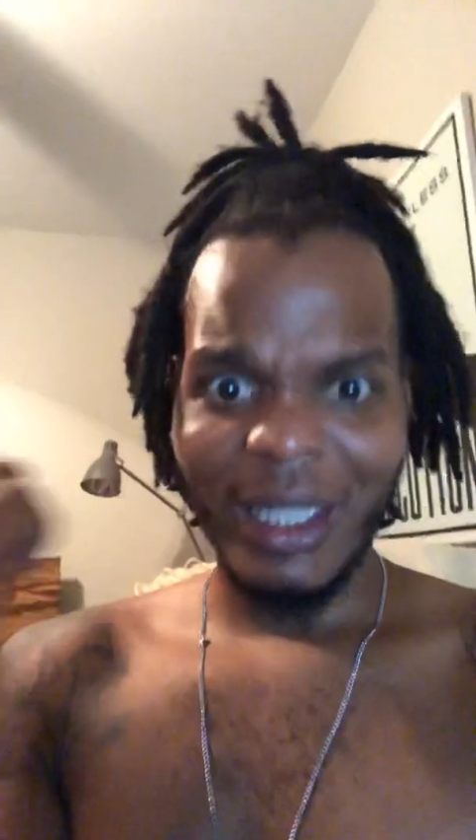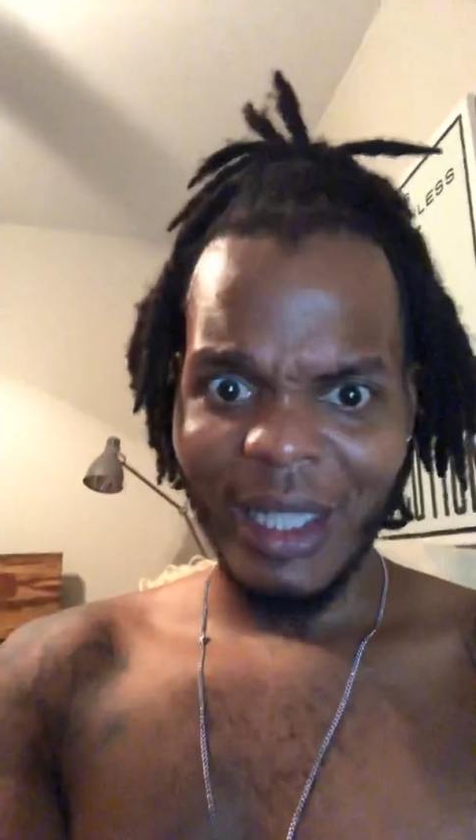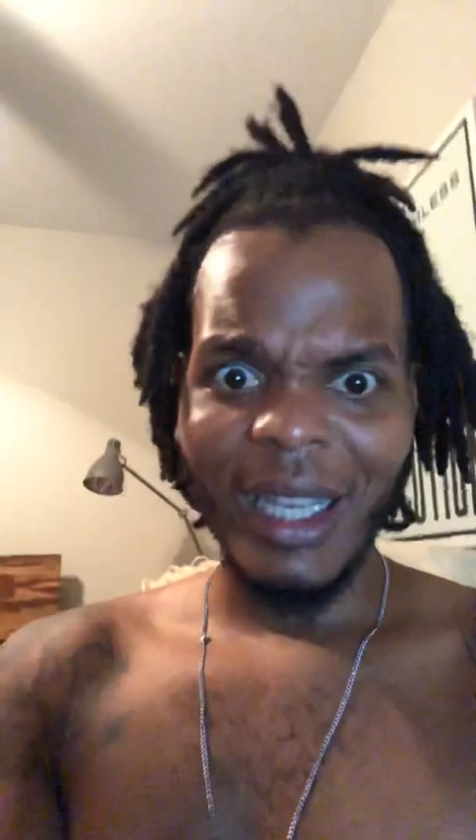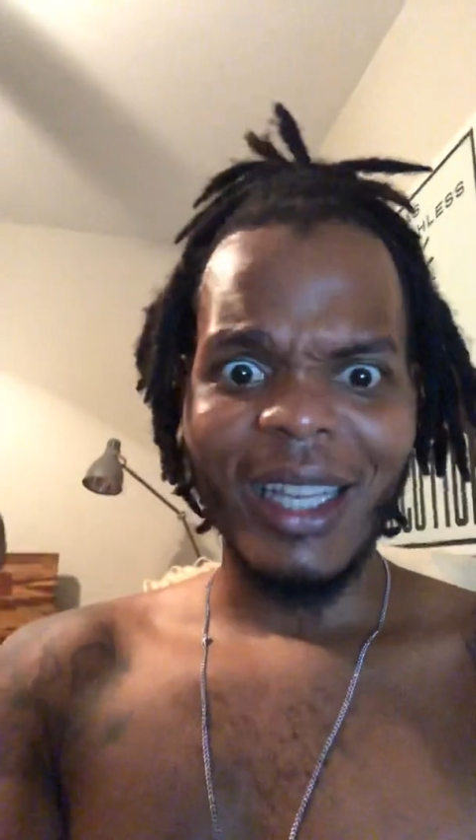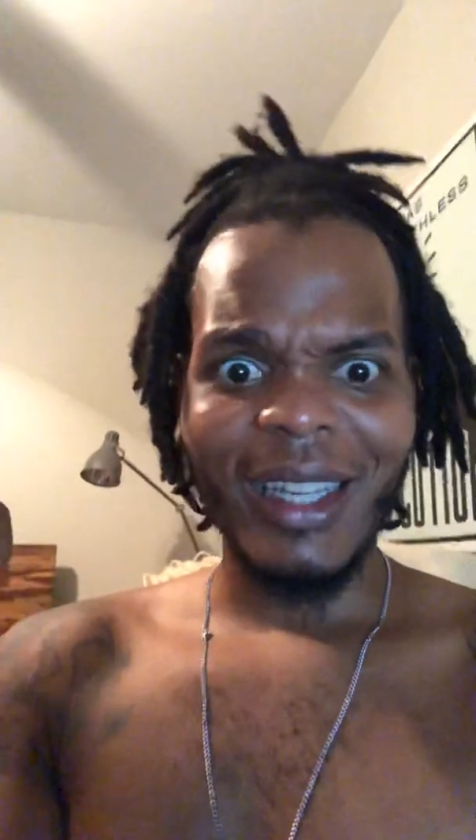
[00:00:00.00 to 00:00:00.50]

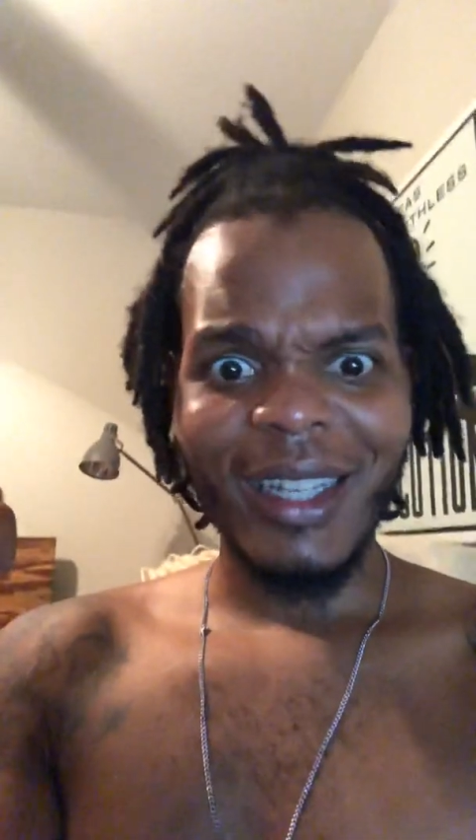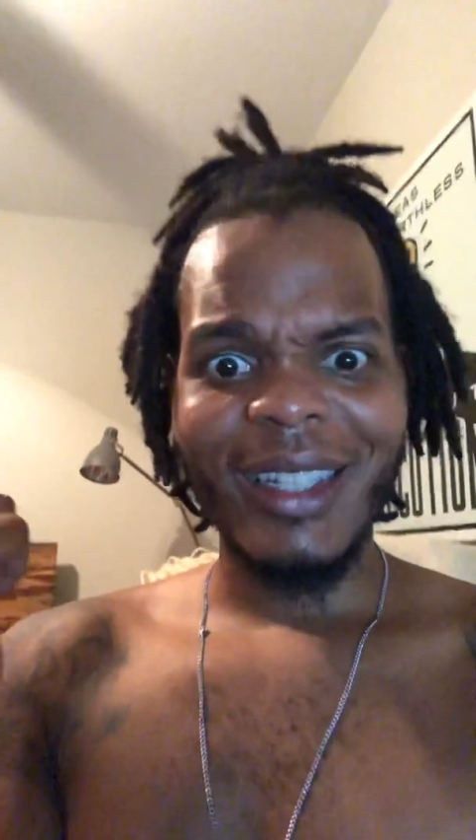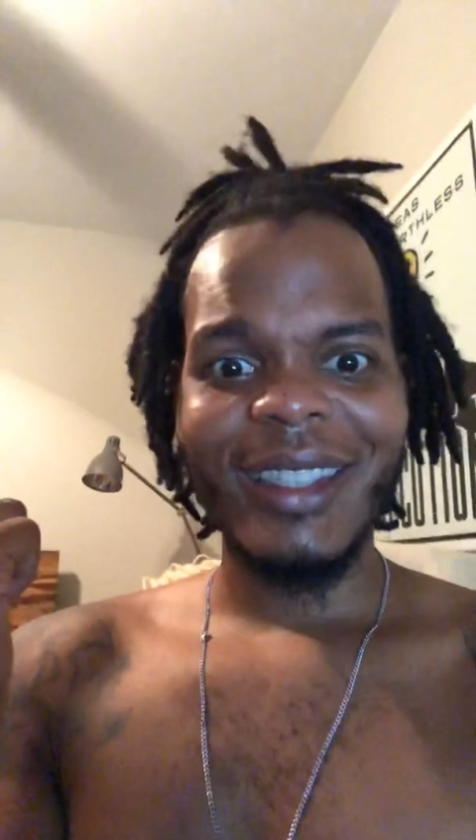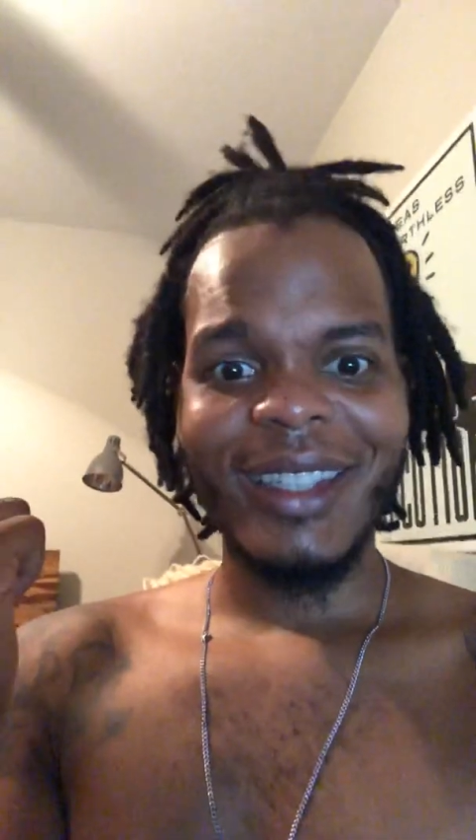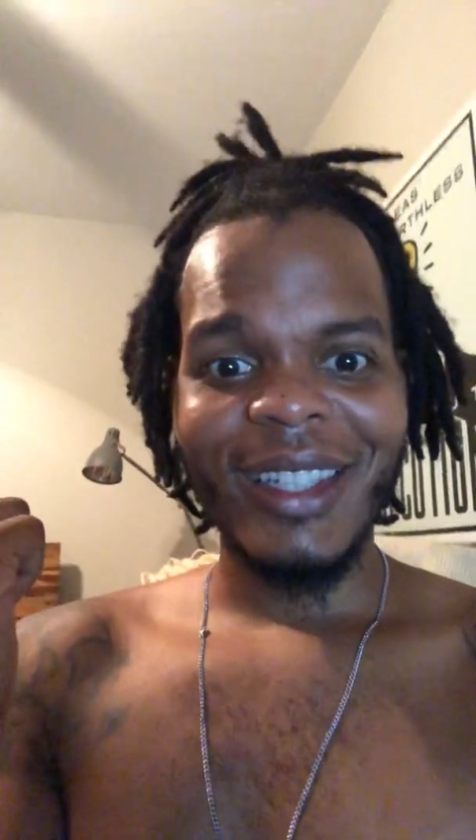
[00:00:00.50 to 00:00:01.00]
side.
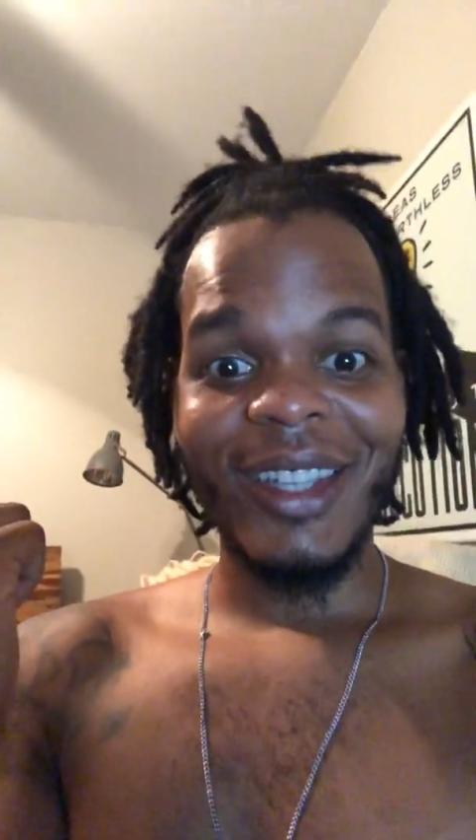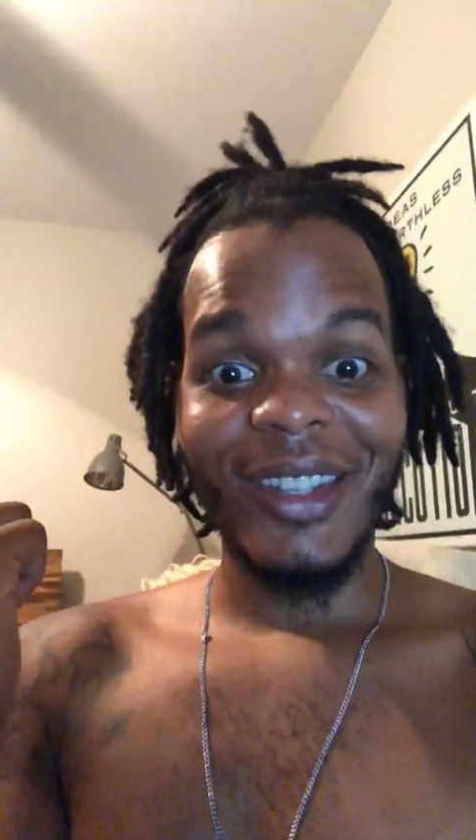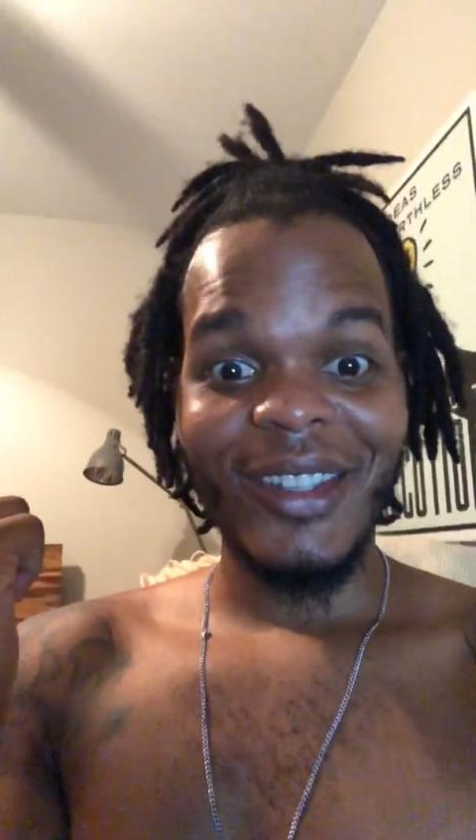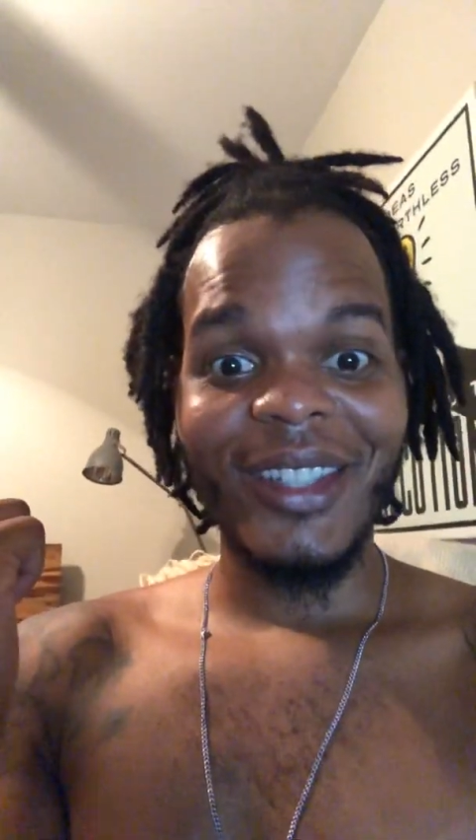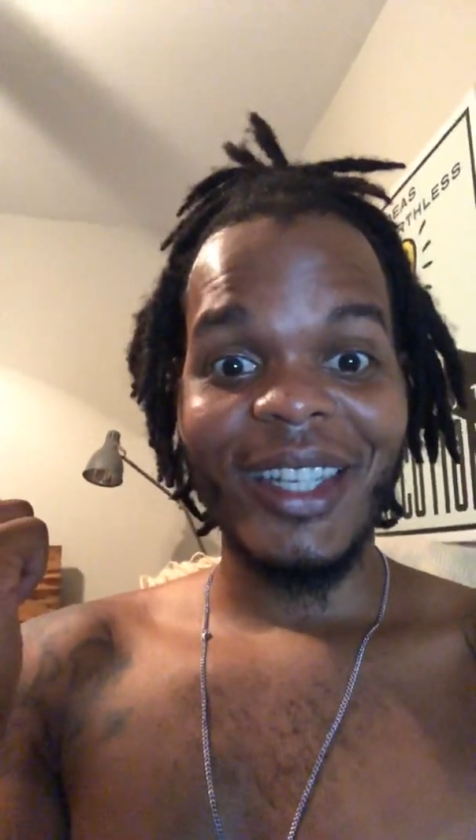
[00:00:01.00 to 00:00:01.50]
You know
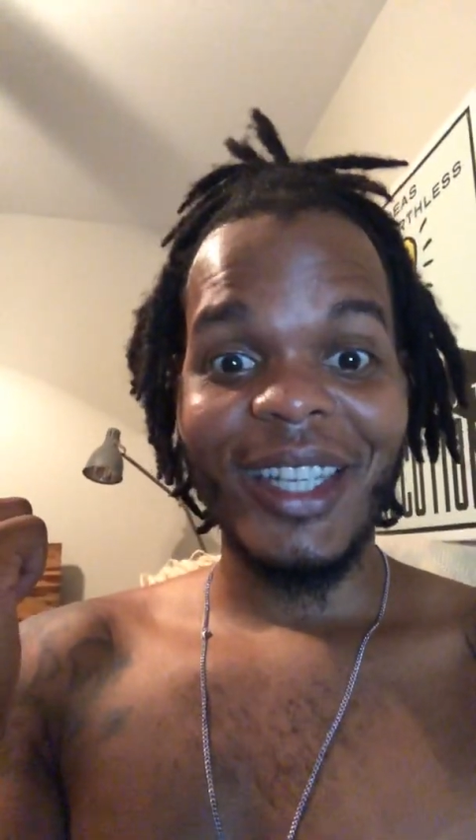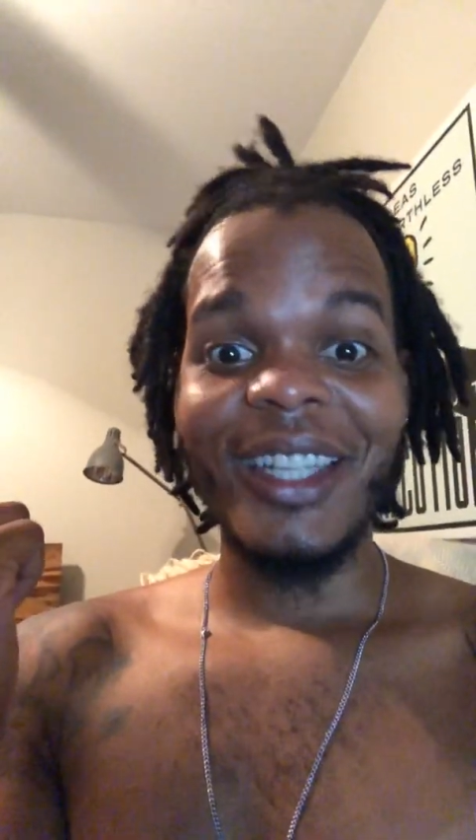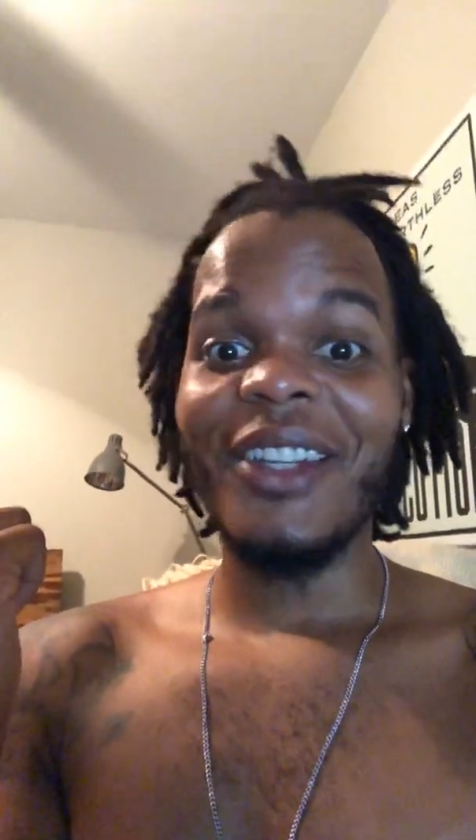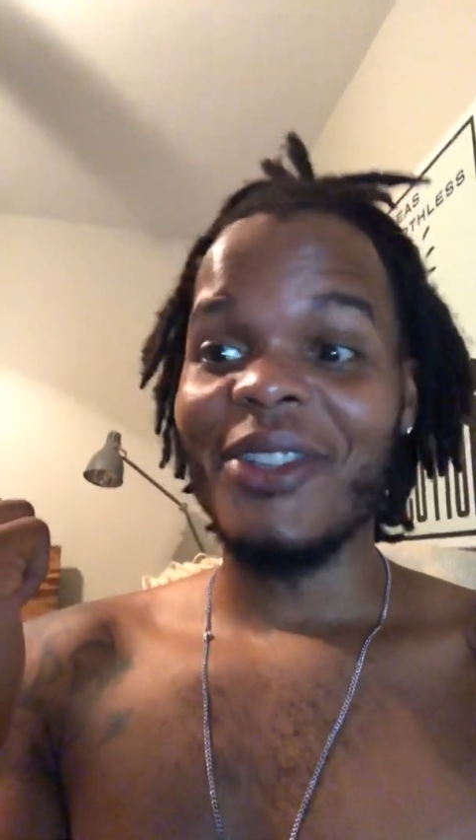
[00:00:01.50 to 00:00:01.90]
what I'm saying?